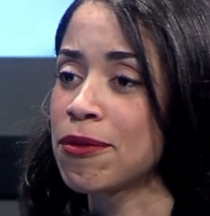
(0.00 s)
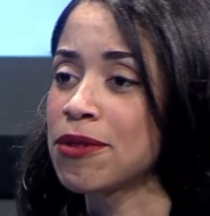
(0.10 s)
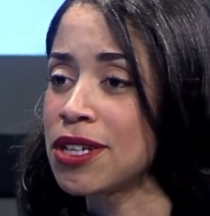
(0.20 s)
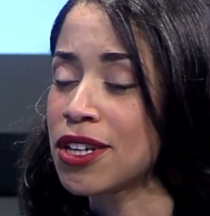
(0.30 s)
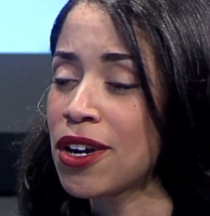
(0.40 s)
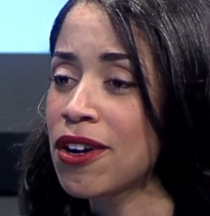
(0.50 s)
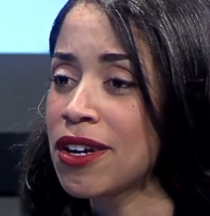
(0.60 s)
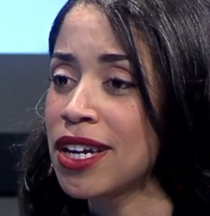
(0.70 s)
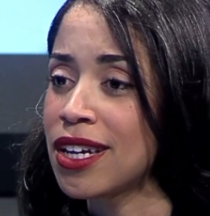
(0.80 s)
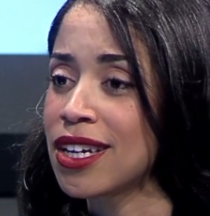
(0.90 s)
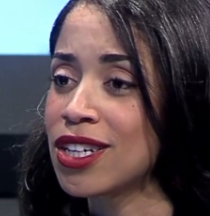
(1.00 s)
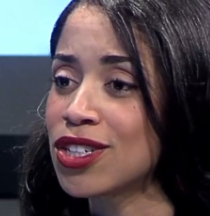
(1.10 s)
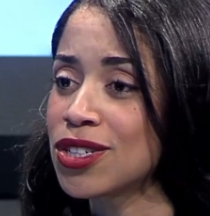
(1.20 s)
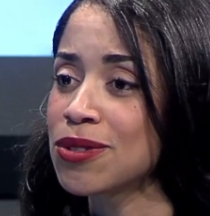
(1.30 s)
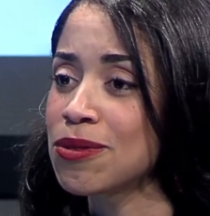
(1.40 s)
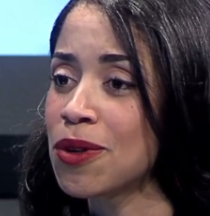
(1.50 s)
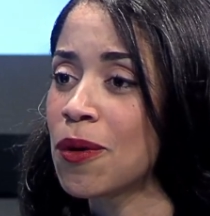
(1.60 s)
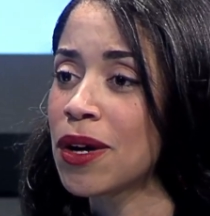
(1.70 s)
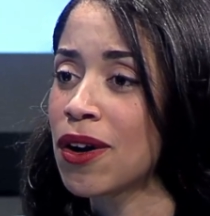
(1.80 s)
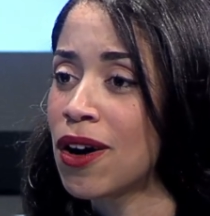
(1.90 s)
recurring issue
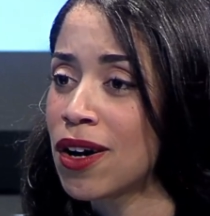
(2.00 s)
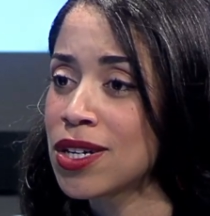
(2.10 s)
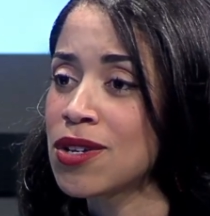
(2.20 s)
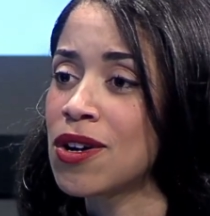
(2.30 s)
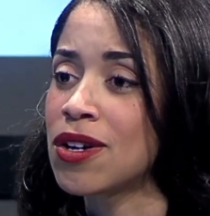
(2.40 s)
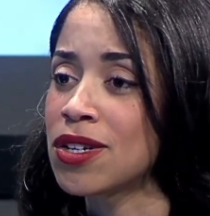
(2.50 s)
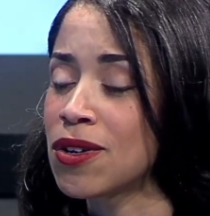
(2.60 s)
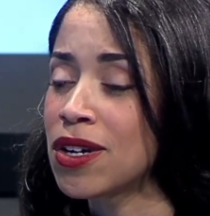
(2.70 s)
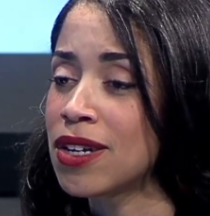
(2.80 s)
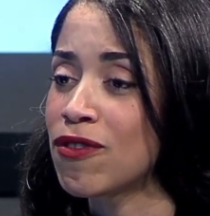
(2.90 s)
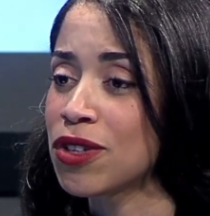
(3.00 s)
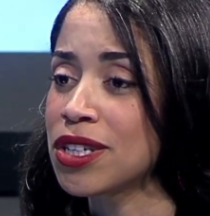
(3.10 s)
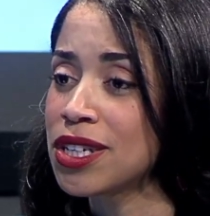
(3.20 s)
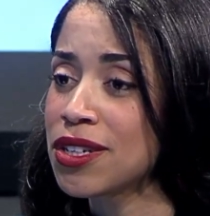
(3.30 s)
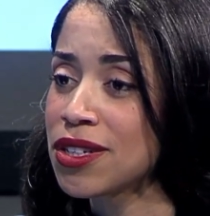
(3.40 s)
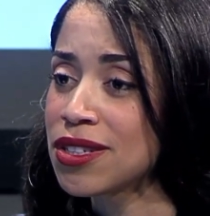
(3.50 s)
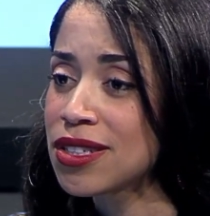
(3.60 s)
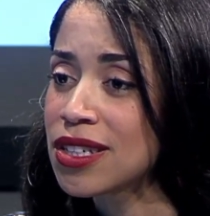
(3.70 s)
going on and on and on for years.